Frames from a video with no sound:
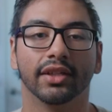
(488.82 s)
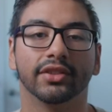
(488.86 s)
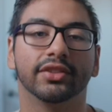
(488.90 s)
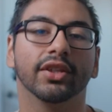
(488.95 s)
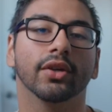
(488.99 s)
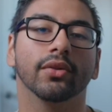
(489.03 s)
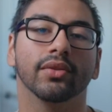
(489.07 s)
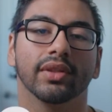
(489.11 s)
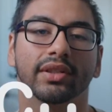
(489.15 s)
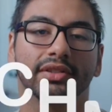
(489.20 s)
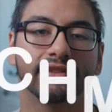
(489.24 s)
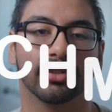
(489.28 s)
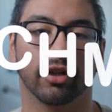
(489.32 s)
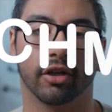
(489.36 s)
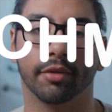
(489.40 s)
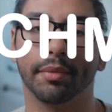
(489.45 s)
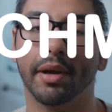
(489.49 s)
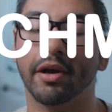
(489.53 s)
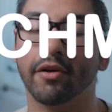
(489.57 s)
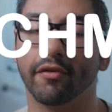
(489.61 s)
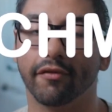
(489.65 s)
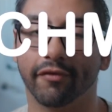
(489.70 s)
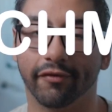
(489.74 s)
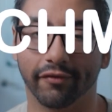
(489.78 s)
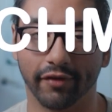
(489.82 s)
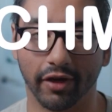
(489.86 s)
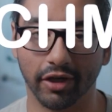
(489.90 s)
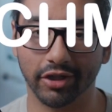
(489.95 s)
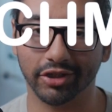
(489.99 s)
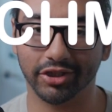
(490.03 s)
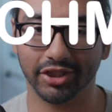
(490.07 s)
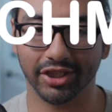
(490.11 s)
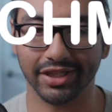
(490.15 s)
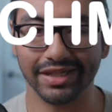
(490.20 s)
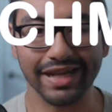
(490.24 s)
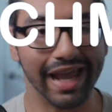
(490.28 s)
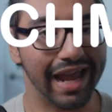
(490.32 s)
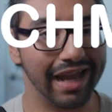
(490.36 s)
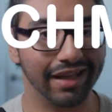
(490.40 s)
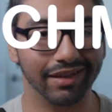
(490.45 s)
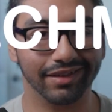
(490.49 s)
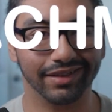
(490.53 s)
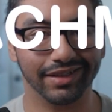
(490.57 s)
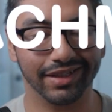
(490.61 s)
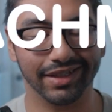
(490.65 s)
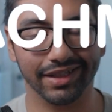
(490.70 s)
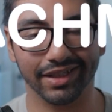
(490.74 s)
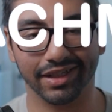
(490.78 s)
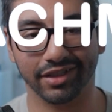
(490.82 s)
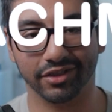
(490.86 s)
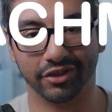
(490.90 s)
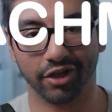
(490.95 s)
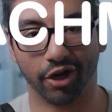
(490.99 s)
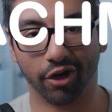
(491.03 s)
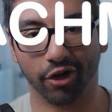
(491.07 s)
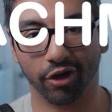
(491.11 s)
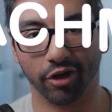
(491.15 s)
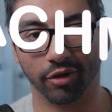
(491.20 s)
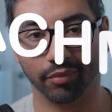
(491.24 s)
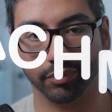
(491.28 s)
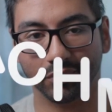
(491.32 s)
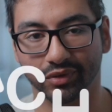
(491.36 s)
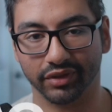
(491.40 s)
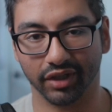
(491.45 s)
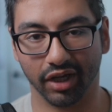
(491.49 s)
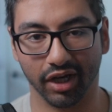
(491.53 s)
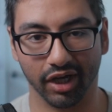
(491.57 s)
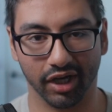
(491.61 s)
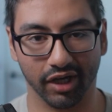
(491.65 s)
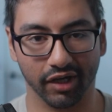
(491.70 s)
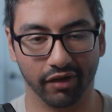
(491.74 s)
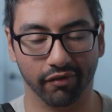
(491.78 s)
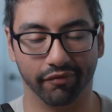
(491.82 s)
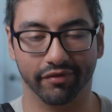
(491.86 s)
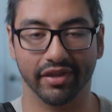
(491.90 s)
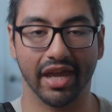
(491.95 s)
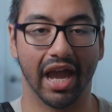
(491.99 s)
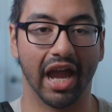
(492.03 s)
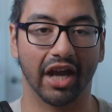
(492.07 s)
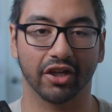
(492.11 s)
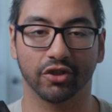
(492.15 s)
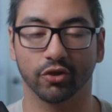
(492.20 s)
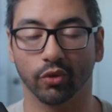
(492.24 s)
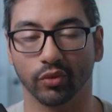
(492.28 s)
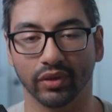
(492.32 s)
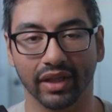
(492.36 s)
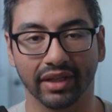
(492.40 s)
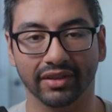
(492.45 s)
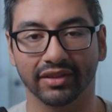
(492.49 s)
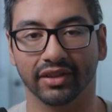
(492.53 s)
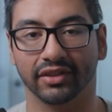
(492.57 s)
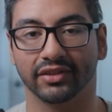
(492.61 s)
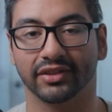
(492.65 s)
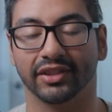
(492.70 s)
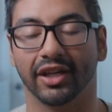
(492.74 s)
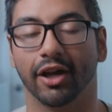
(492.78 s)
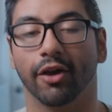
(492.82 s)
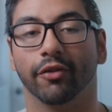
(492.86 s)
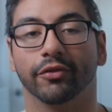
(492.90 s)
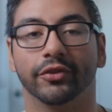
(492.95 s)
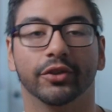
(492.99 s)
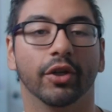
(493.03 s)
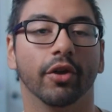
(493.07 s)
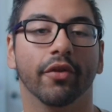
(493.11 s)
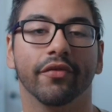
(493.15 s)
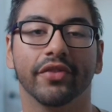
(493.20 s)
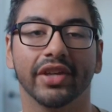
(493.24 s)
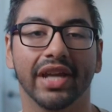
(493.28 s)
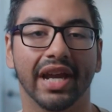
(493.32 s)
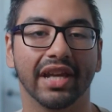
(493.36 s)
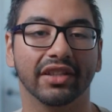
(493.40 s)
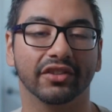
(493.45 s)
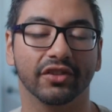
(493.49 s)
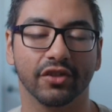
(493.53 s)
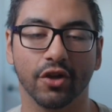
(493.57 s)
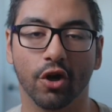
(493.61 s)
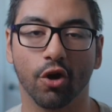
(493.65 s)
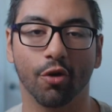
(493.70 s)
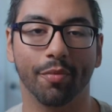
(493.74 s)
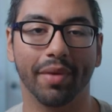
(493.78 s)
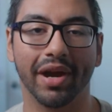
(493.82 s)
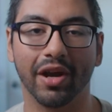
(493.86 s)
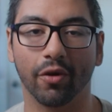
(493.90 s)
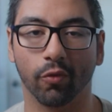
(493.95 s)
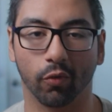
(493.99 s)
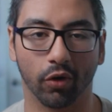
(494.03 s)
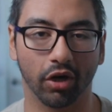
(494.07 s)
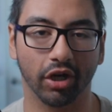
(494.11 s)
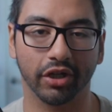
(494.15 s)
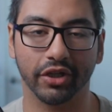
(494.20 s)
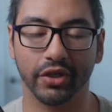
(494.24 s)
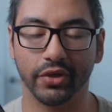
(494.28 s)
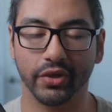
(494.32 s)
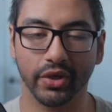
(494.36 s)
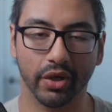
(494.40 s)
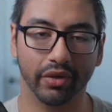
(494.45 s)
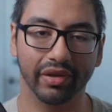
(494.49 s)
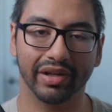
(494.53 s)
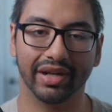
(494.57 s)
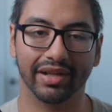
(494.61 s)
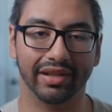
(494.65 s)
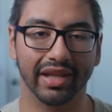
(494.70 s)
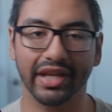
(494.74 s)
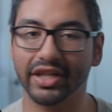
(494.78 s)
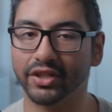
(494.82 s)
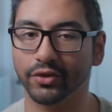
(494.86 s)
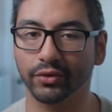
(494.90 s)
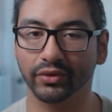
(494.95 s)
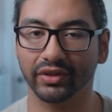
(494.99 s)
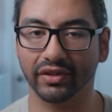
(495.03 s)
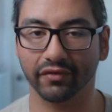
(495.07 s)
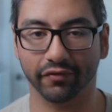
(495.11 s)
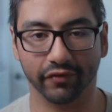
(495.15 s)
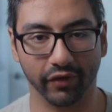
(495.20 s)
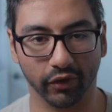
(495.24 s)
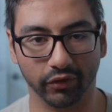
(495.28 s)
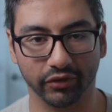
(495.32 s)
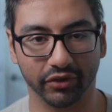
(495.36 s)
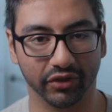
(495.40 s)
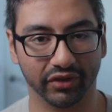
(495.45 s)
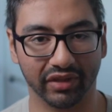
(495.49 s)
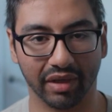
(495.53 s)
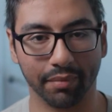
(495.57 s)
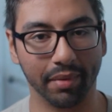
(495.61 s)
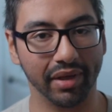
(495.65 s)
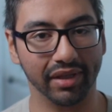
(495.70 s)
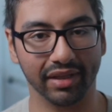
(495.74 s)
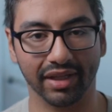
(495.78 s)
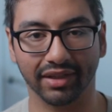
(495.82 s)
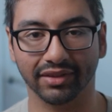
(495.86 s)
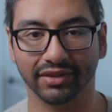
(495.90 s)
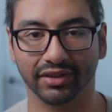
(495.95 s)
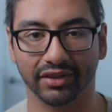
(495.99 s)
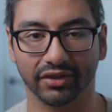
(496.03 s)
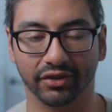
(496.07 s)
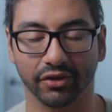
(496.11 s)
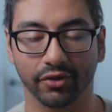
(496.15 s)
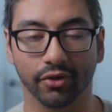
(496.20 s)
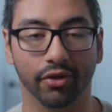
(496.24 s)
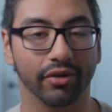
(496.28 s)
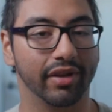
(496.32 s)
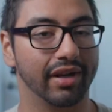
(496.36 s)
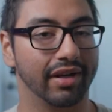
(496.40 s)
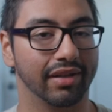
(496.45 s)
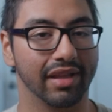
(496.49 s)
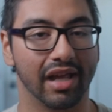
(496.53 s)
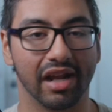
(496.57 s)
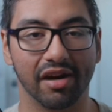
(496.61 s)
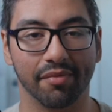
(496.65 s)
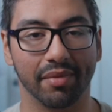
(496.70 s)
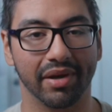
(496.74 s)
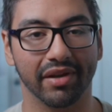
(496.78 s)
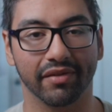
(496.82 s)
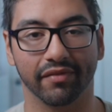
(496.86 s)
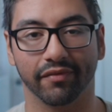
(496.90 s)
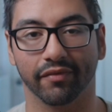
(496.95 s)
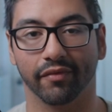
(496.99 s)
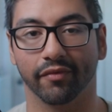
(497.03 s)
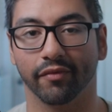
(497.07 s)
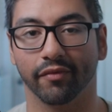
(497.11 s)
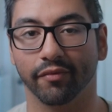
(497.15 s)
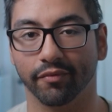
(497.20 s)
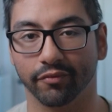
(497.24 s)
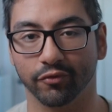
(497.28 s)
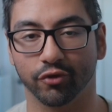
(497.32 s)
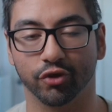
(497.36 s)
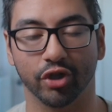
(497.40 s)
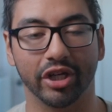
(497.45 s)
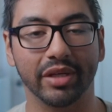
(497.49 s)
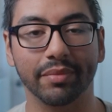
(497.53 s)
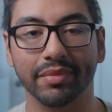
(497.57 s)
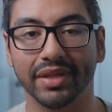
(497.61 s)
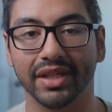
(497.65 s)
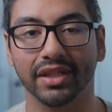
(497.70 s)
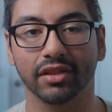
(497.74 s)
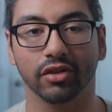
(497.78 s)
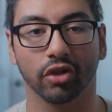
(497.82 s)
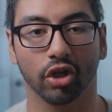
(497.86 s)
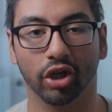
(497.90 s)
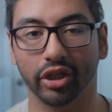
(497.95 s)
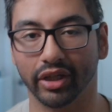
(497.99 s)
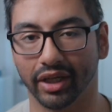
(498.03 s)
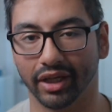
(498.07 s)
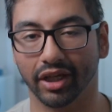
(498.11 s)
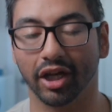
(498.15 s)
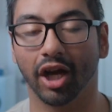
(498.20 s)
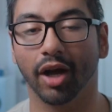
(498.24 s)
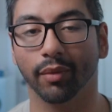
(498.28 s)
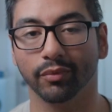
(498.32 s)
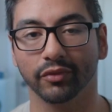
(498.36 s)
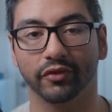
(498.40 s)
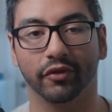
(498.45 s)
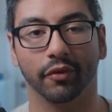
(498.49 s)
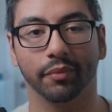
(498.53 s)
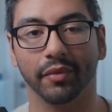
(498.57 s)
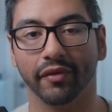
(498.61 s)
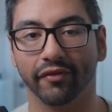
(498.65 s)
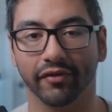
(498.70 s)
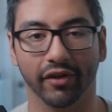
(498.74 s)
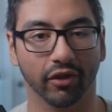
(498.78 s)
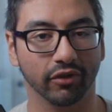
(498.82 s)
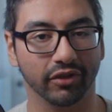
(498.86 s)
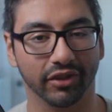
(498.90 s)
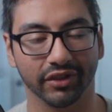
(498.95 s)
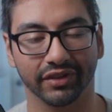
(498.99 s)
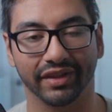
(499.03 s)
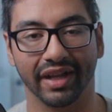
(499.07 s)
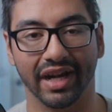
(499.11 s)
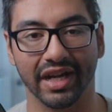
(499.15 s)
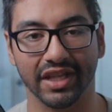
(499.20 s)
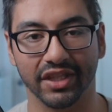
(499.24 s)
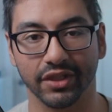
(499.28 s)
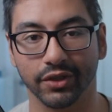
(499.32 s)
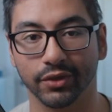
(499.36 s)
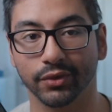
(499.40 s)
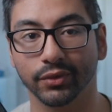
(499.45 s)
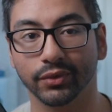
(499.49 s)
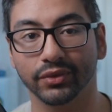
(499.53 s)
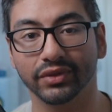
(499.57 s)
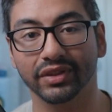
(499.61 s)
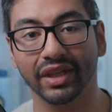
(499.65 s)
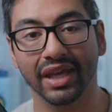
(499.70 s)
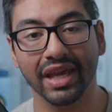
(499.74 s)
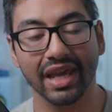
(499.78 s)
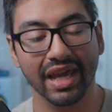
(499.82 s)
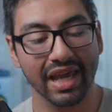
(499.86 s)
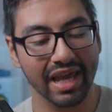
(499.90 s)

So let's talk about functionality in terms of the actual lens itself. So if you guys know my work, you know that I like using filters on my lenses. You know that a lot of my dreamy look comes from the filters that I use.